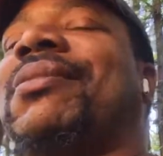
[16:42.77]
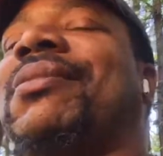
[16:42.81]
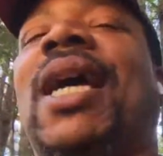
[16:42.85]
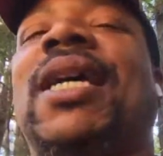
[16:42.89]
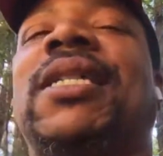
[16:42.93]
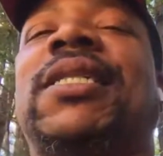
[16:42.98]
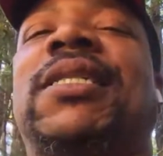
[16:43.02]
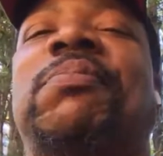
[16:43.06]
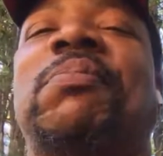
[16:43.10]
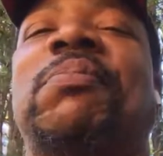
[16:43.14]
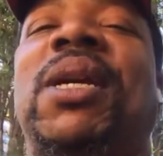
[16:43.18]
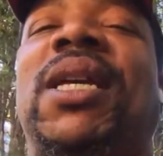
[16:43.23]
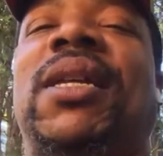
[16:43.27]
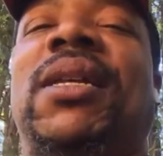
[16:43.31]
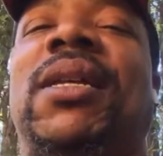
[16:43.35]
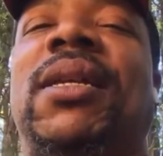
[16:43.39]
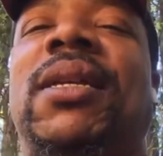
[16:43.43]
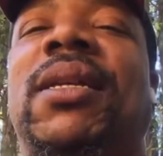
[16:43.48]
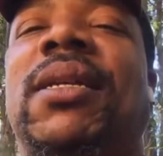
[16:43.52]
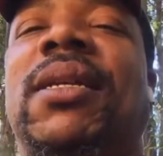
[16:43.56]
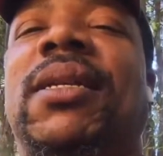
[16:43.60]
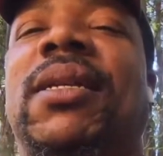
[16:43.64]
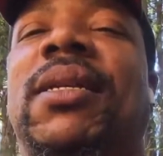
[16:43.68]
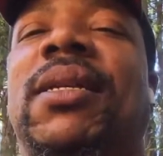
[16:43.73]
That's
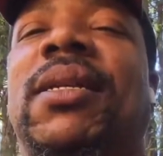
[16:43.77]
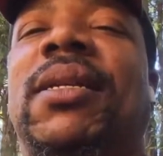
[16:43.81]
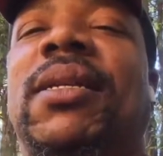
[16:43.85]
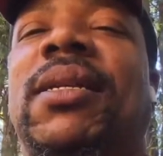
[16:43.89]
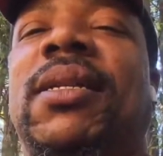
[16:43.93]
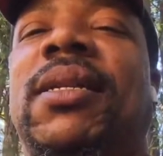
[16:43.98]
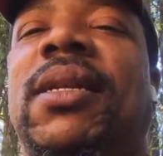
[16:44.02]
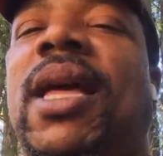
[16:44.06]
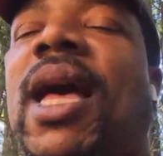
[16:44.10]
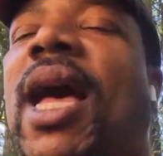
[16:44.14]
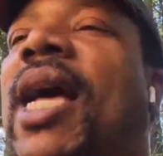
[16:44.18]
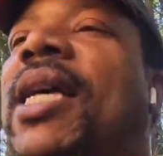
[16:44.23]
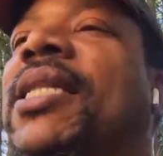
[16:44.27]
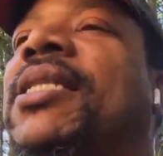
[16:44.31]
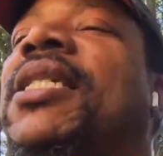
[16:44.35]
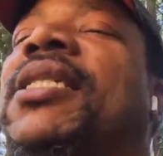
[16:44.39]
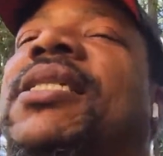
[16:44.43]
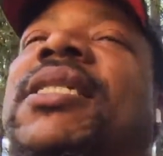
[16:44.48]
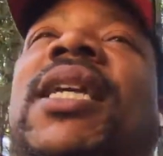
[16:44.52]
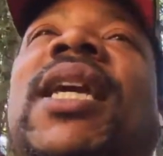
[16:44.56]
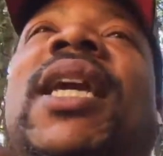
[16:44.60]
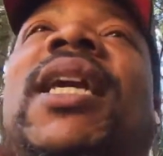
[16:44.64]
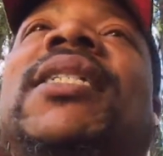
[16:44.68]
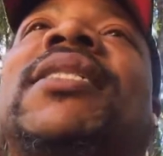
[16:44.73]
me. I
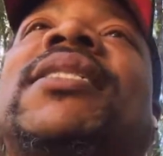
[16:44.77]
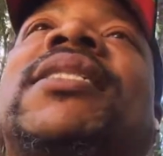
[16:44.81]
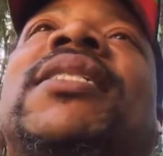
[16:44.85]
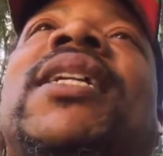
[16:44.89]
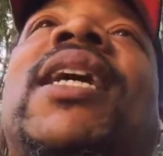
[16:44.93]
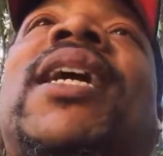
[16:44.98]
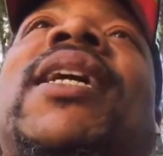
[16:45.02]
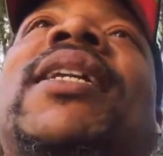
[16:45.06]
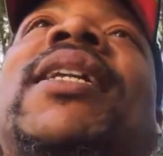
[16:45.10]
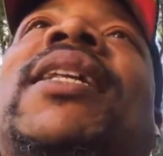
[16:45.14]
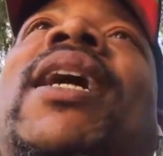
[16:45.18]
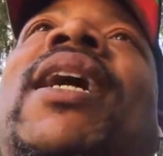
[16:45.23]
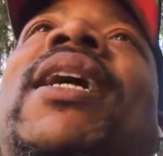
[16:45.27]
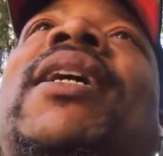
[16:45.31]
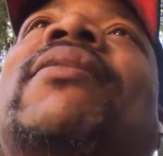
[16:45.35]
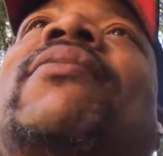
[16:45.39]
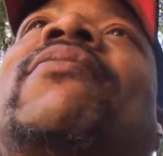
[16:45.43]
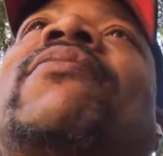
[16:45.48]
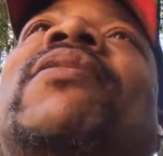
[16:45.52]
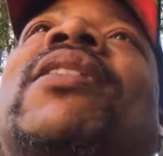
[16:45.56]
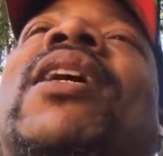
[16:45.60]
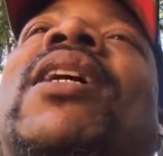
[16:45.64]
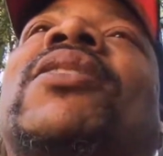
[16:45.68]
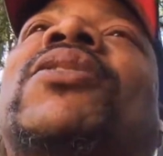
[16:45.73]
just can't stand
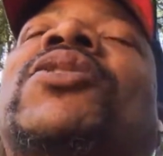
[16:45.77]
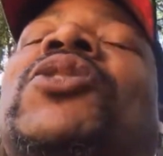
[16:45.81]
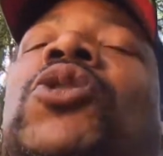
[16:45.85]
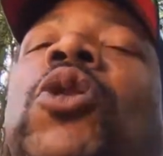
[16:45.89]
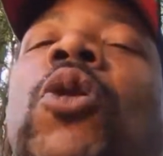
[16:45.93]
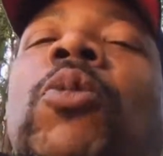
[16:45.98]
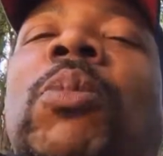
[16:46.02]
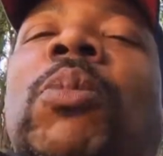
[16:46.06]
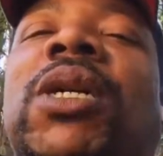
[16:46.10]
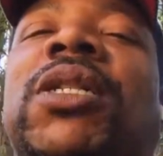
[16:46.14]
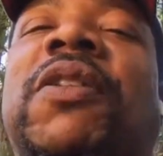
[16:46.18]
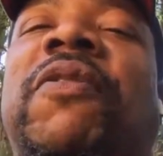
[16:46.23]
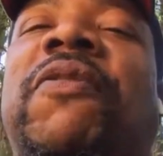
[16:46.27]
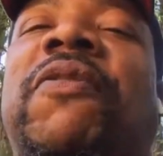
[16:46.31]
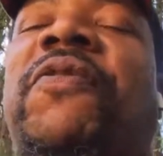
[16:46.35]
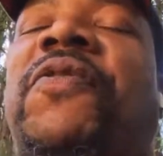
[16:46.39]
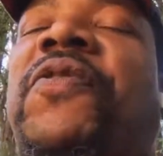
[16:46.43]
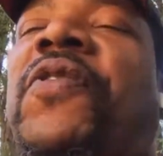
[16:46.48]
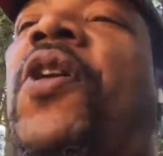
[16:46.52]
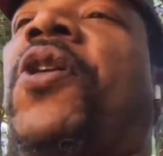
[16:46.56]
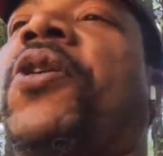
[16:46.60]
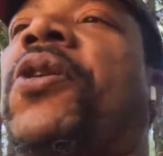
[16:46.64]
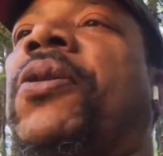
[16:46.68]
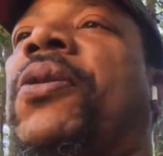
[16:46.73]
that so much
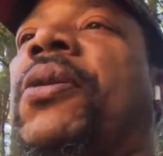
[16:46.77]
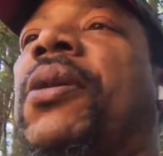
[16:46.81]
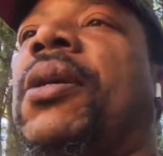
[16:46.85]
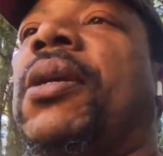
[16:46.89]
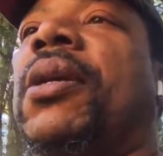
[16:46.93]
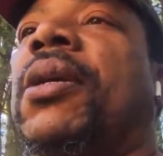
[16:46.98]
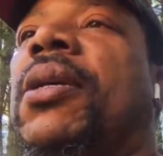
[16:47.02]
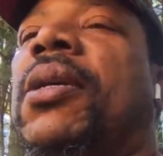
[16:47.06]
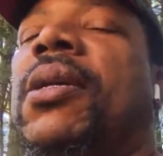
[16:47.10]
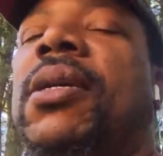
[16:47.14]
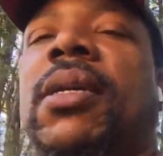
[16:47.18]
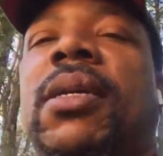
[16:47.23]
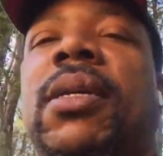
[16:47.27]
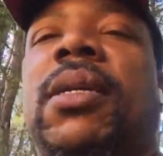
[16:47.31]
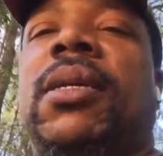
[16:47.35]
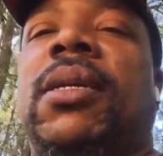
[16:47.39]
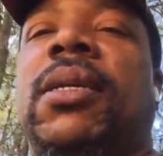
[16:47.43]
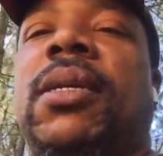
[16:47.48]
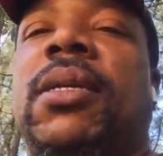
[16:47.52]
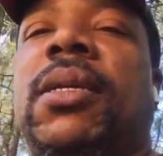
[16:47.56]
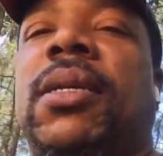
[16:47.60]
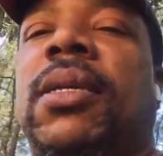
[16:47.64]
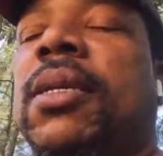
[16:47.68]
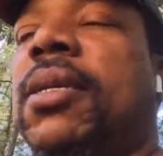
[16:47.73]
fur.
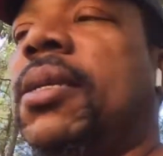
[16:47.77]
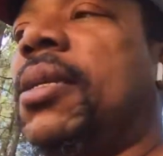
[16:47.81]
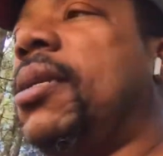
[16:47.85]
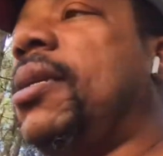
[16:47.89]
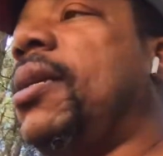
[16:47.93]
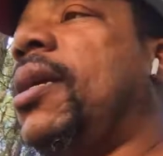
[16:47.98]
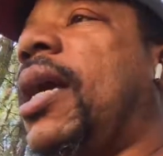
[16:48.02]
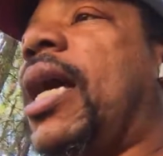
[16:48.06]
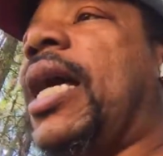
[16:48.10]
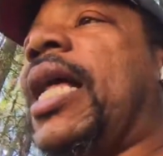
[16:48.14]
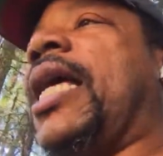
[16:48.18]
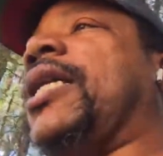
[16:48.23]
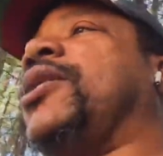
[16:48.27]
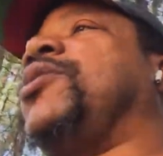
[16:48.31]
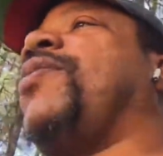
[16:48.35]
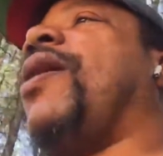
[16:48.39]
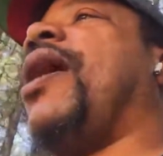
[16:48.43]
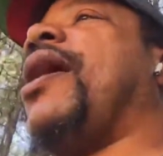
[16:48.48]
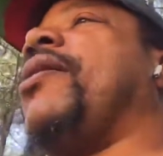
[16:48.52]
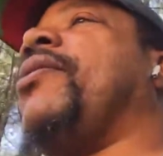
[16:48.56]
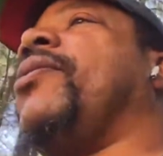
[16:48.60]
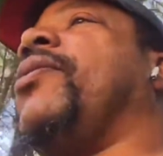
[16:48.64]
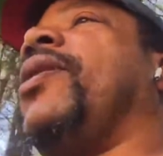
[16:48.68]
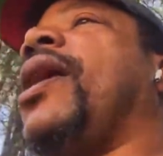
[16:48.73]
That's
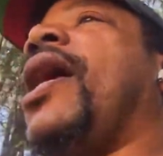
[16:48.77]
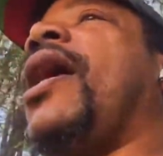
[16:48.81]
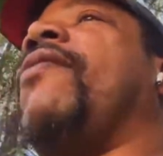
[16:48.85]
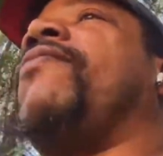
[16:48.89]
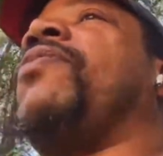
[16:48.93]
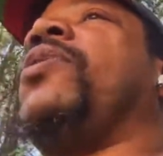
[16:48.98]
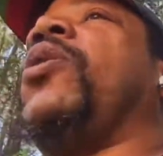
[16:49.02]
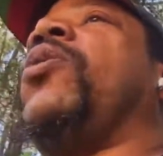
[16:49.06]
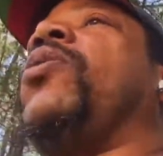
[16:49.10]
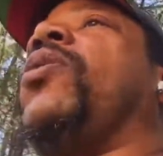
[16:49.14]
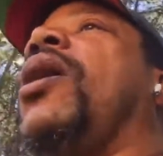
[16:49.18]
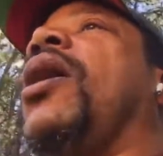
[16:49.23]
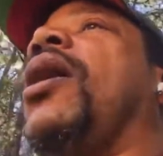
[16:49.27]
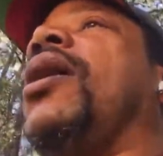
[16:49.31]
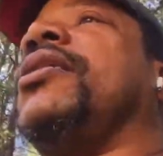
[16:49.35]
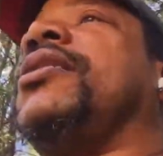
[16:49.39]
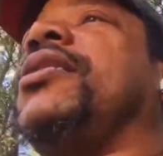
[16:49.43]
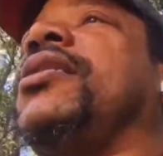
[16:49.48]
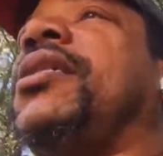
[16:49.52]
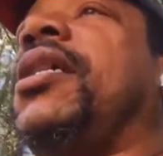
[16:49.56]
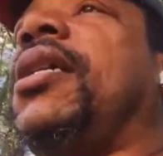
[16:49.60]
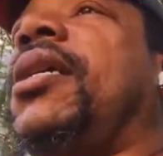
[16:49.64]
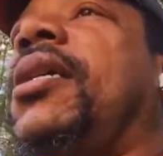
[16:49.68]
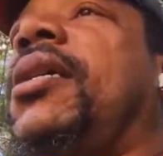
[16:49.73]
why I don't have no
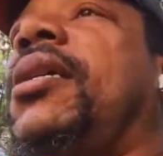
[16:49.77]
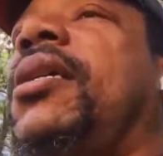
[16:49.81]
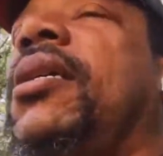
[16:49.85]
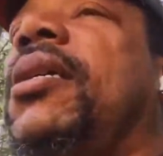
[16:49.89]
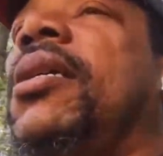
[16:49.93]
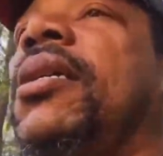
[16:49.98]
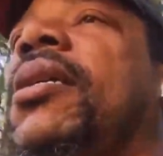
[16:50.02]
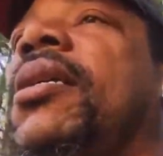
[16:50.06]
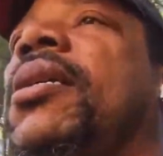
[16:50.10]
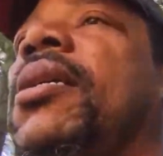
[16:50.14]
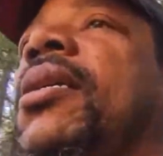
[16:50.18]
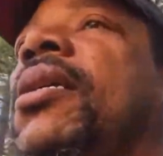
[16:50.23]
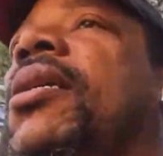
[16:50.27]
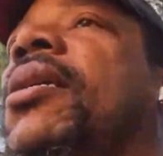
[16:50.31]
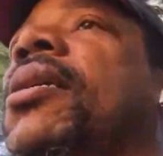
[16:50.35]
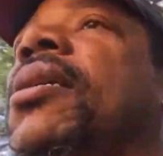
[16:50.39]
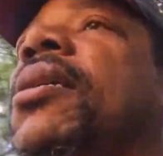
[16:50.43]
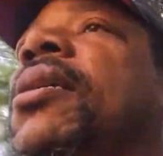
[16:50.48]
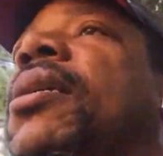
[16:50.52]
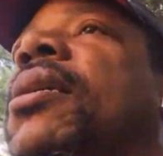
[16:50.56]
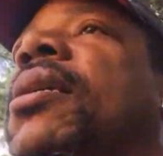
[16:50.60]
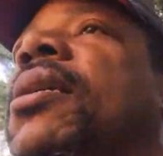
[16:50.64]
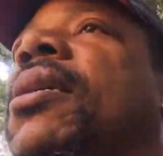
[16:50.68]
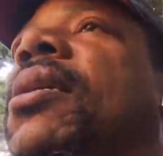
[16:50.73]
husky.
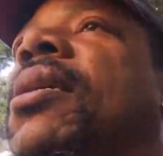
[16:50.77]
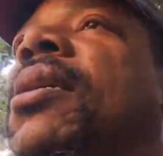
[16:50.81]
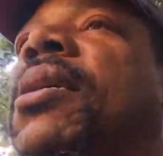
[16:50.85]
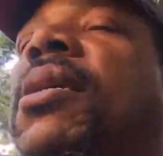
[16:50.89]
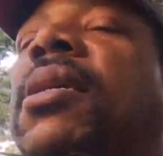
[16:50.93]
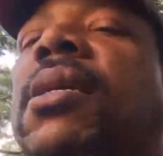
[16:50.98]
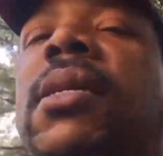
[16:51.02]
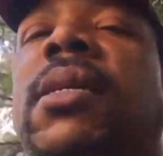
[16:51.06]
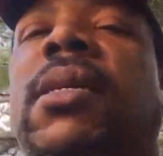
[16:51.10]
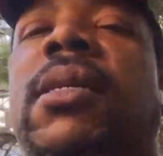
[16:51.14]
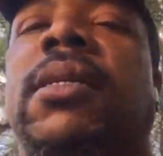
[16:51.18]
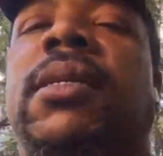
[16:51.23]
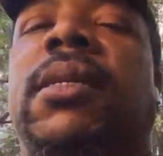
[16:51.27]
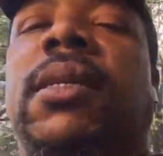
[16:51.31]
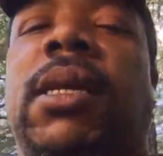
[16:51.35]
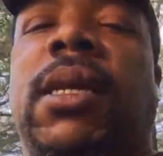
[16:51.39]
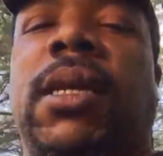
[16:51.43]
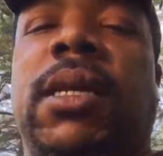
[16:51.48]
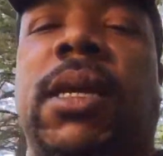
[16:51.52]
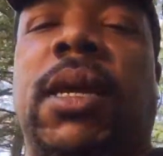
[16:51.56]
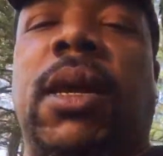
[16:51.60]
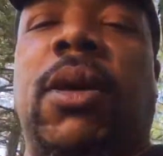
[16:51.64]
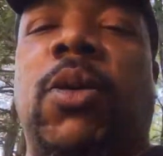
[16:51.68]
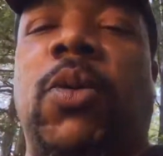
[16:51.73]

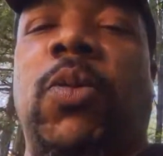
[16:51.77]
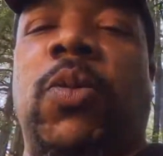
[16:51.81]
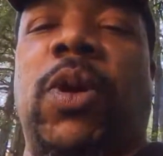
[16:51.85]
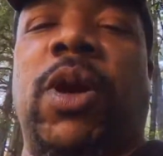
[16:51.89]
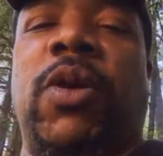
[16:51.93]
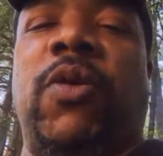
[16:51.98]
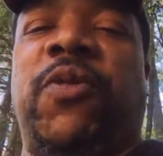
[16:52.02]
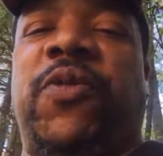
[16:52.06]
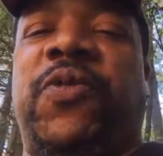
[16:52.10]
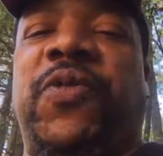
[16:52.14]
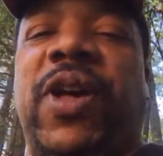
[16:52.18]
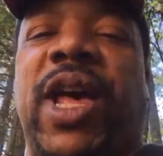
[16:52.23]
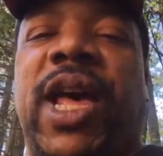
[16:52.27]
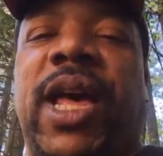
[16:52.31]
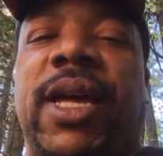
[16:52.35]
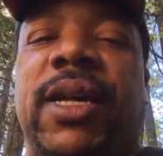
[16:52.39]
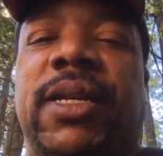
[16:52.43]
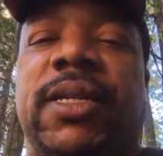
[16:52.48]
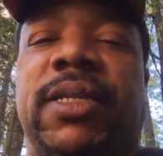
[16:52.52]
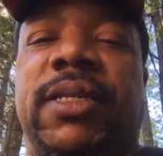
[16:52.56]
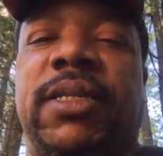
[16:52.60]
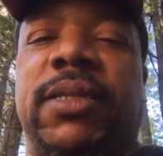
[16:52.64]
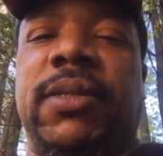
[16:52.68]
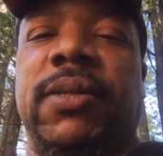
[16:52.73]
Yo, real
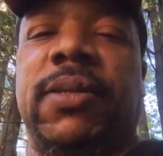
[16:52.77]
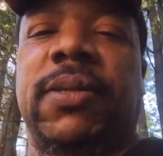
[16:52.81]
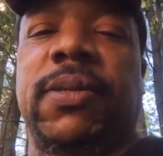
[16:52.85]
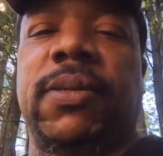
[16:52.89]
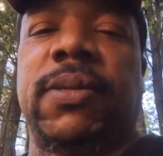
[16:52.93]
facts.